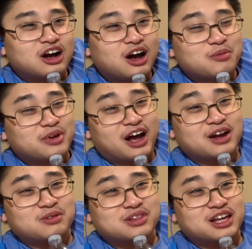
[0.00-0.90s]
I mean, I
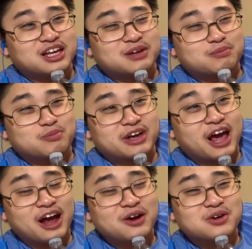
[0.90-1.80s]
don't think he
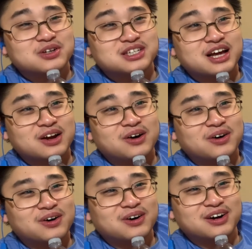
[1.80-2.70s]
cares at
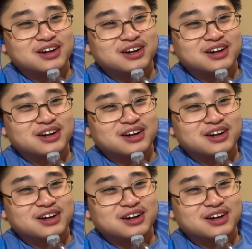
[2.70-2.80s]
all.